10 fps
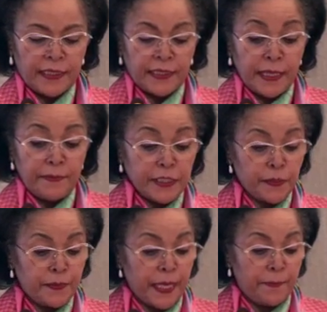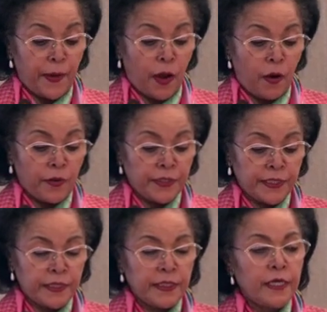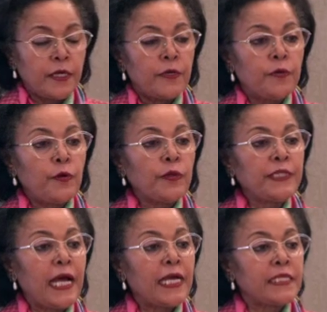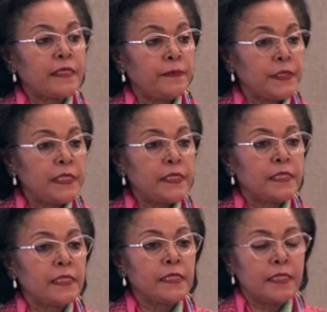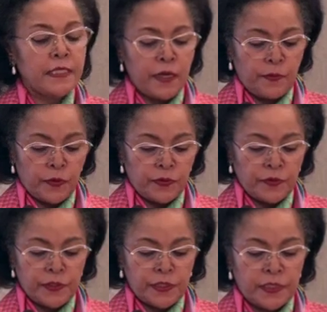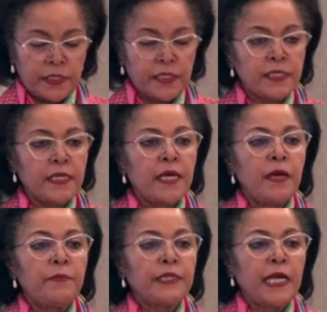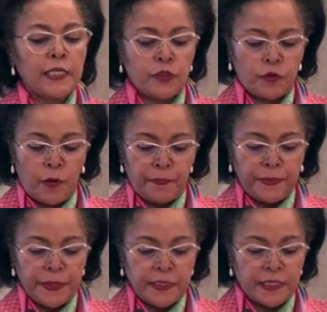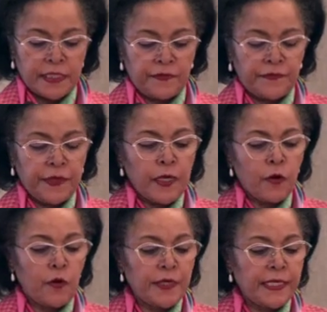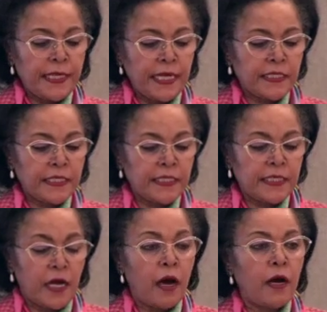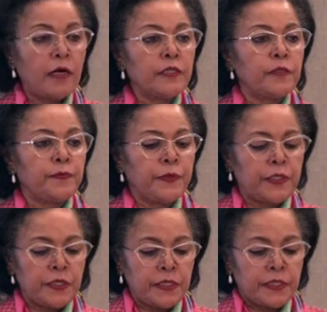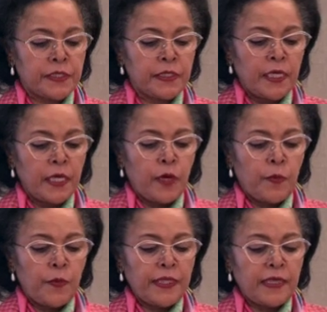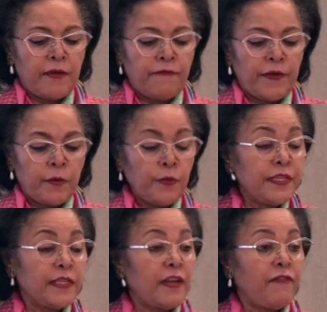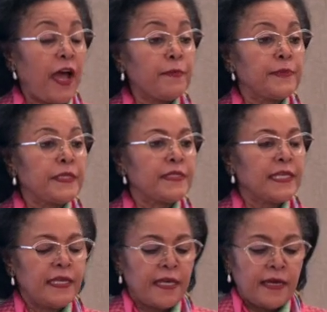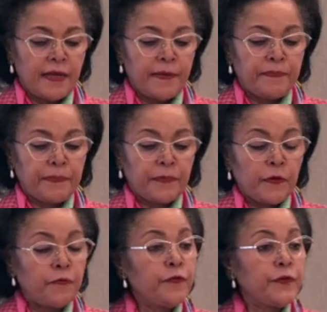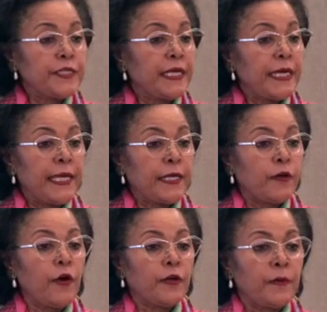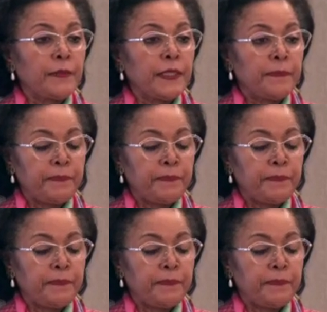They must be empowered, not as subsistence producers, but as competitive, connected entrepreneurs within a vibrant food economy.